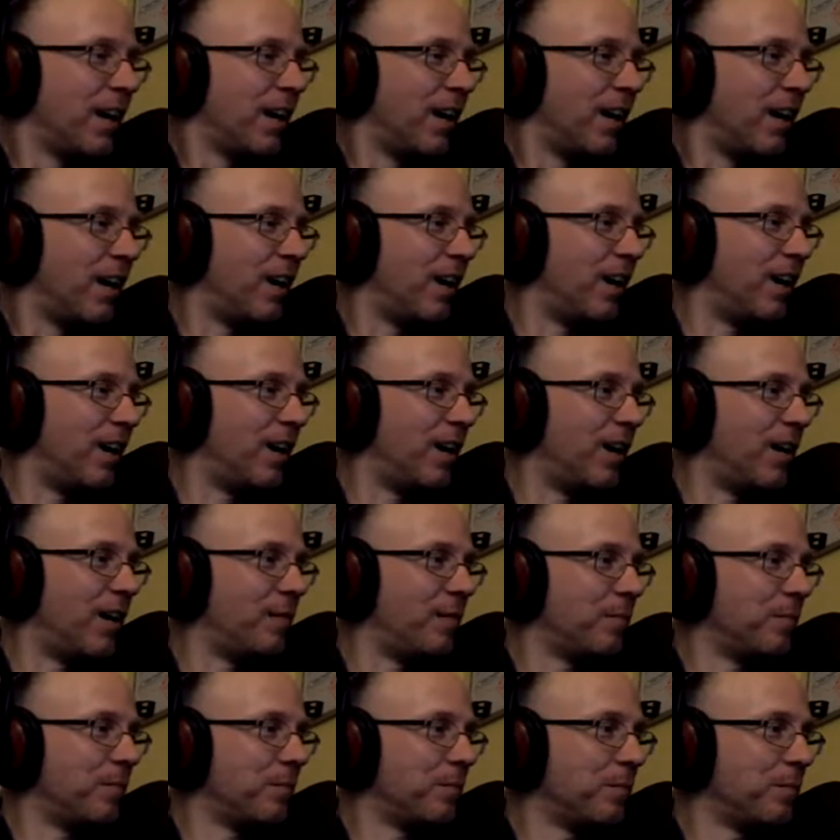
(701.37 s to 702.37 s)

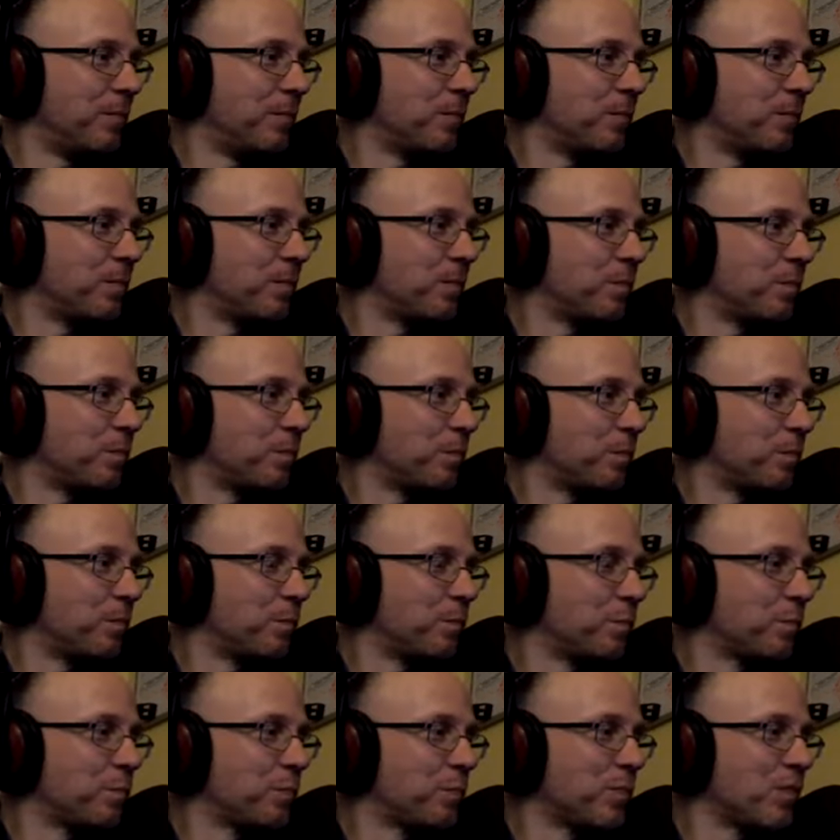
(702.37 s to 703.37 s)
So
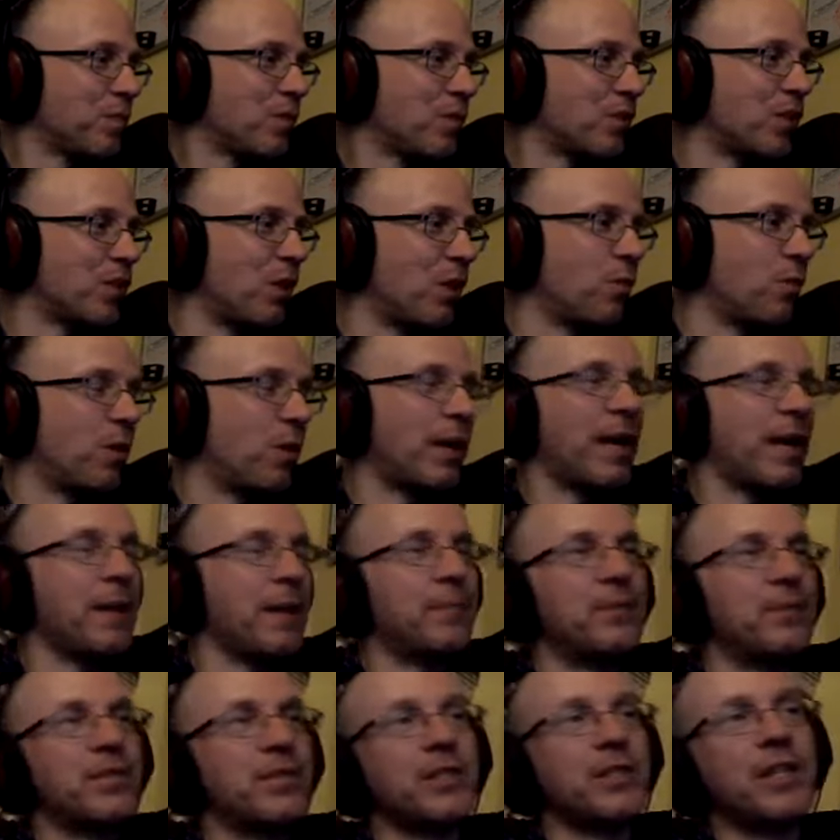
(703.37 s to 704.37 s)
what
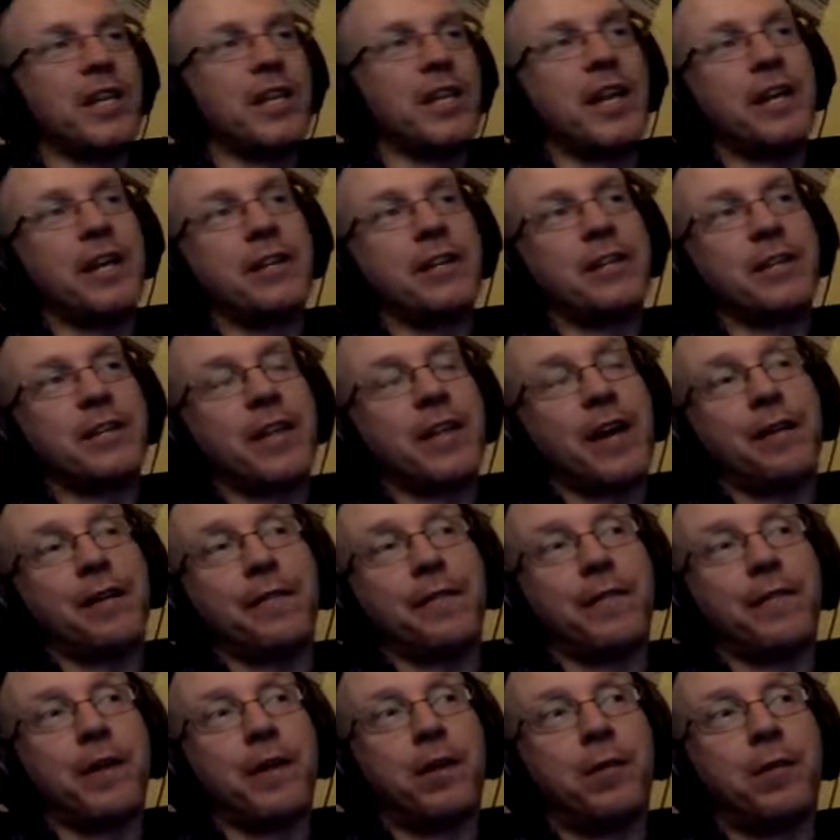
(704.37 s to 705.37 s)
happened at the end of that
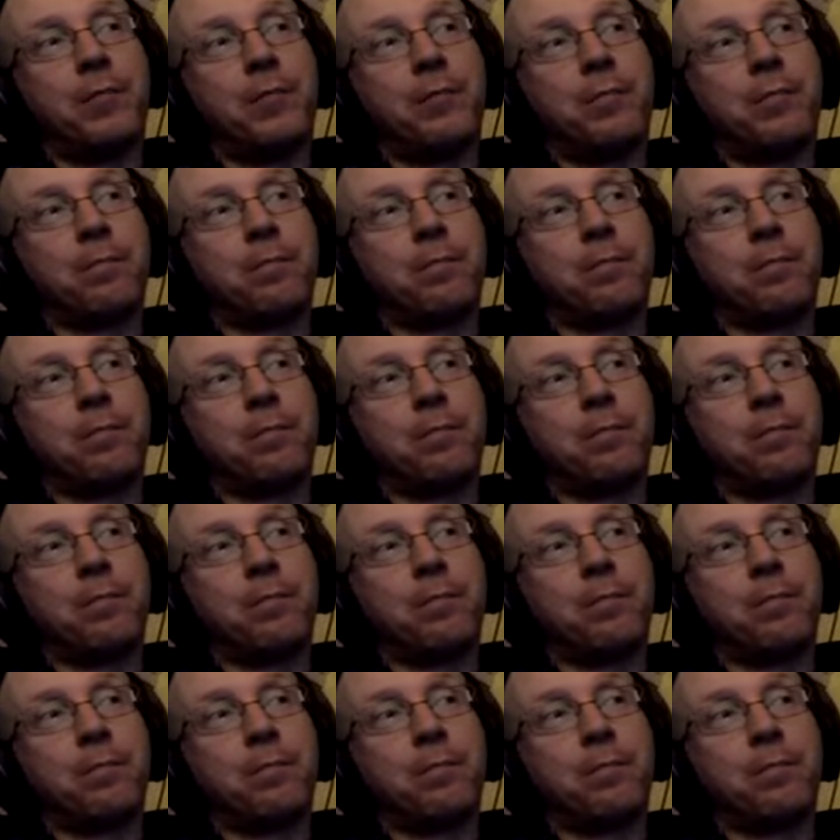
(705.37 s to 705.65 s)
film